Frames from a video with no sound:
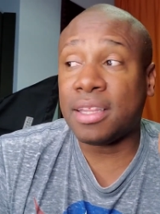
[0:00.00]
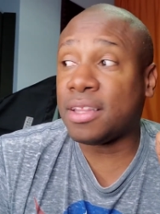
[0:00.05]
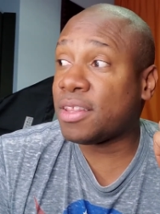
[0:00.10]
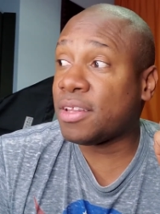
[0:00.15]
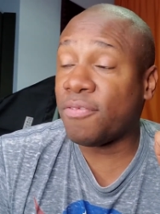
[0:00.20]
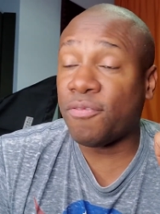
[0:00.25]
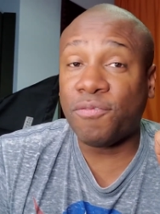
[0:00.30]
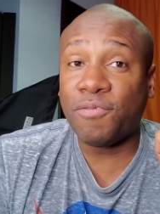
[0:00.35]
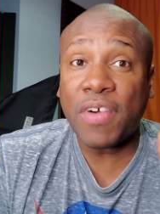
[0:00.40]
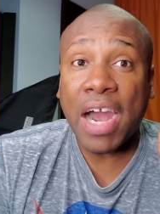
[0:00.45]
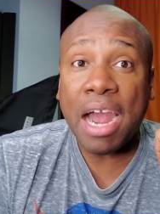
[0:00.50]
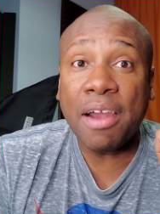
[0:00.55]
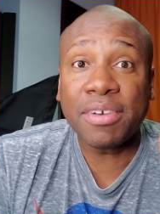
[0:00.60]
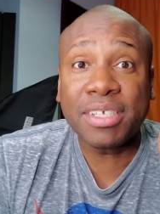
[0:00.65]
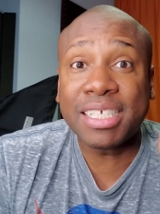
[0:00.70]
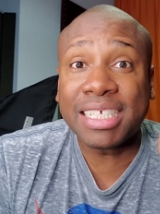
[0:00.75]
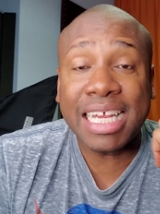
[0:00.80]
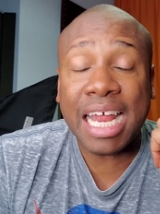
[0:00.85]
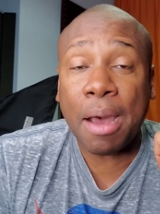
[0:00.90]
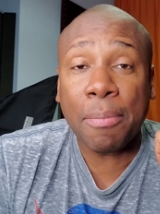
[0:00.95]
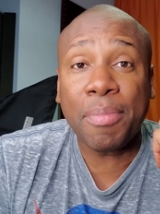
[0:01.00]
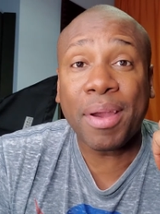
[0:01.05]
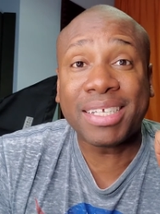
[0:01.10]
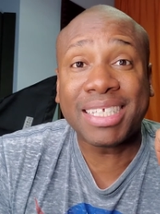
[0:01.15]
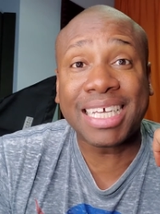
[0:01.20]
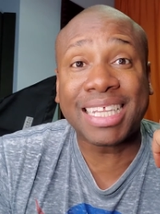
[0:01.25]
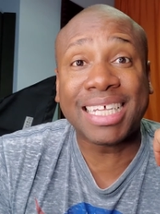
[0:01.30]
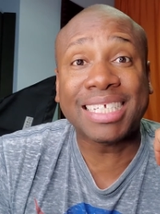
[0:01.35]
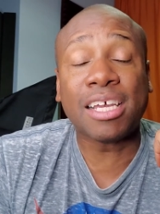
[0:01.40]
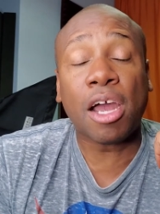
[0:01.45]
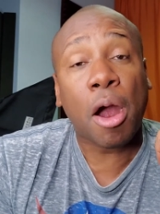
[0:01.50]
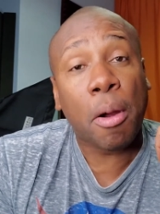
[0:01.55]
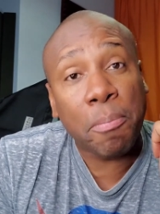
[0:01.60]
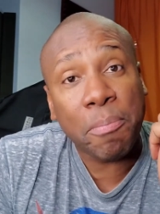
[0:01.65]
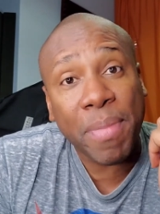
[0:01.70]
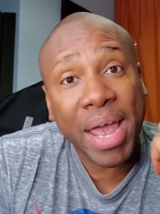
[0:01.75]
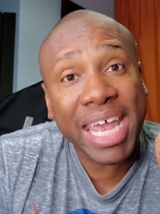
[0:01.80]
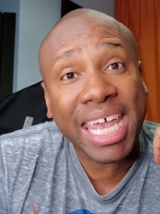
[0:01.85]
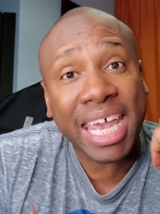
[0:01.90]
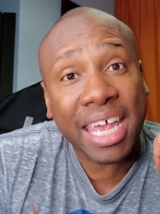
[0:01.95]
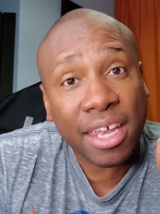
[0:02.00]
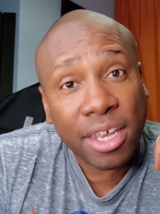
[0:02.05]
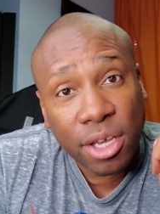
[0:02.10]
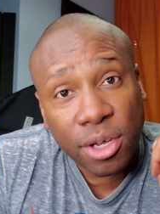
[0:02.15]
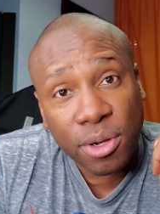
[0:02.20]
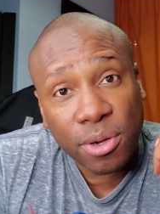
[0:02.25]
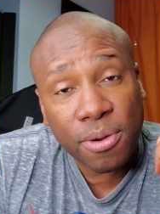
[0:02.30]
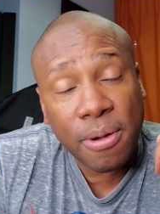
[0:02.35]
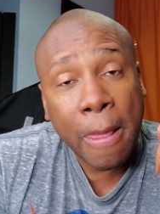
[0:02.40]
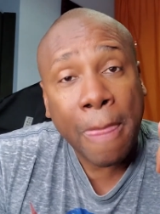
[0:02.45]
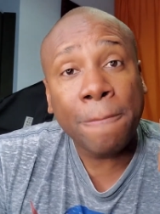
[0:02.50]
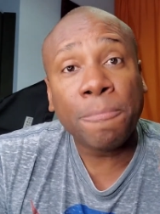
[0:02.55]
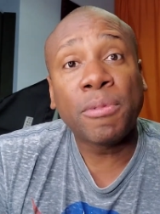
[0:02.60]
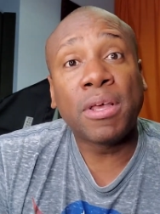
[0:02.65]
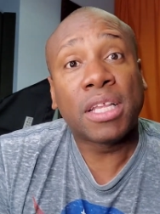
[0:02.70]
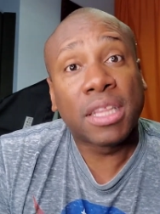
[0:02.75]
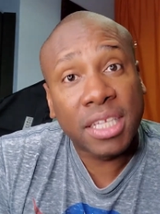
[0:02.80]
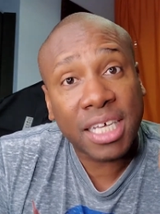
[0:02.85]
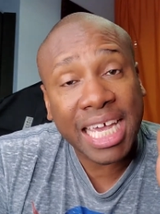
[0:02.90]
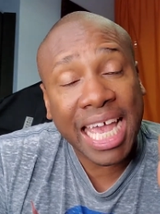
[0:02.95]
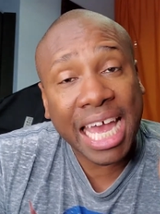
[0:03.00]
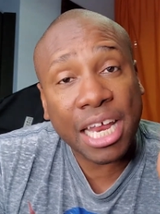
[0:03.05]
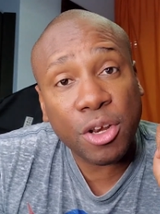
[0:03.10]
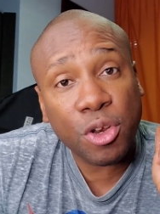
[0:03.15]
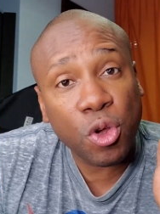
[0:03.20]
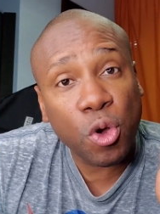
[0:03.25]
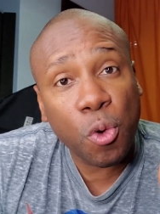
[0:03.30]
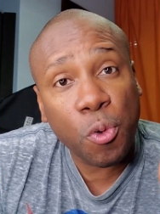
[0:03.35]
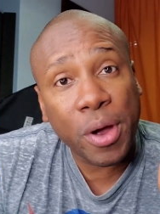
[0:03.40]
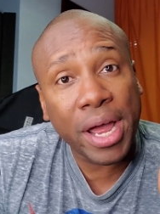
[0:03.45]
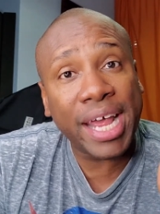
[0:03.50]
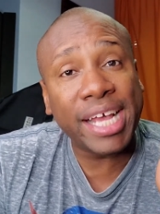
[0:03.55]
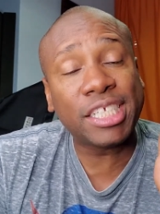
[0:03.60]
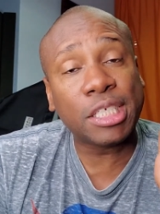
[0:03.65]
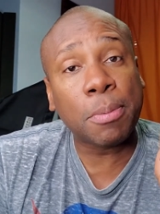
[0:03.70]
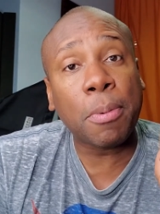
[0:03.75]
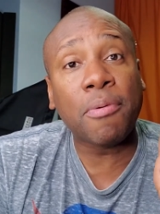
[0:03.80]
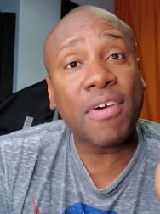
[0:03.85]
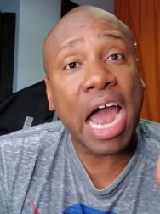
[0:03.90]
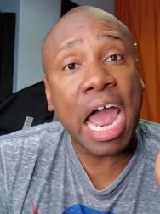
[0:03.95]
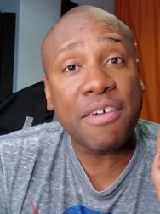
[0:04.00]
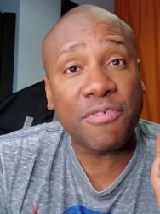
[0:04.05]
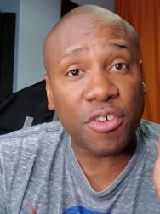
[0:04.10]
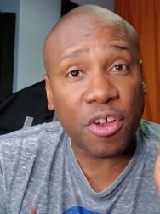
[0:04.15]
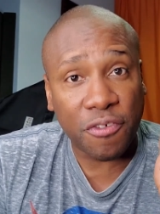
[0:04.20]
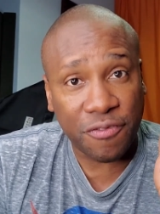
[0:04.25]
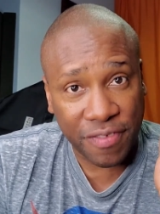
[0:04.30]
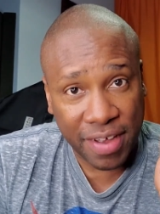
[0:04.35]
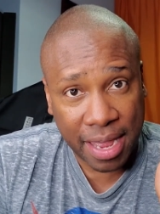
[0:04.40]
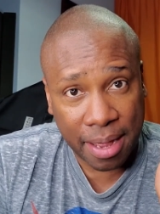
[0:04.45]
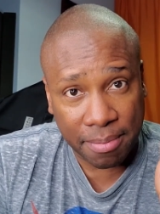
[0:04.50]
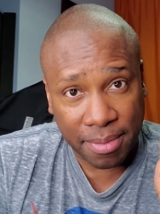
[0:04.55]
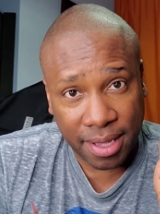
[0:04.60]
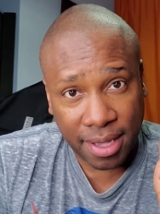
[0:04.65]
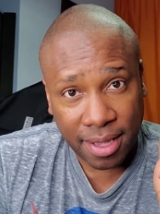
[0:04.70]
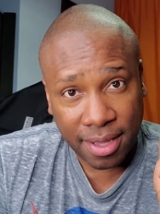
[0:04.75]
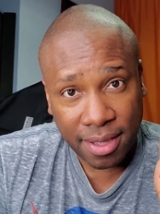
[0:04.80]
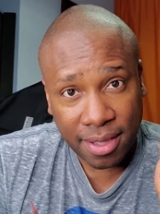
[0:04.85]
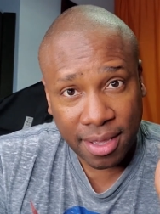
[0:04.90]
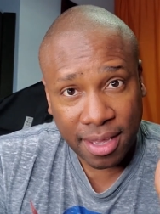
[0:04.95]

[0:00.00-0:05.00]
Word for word: viruses and outbreaks like this are making you look at new ways to provide for your family.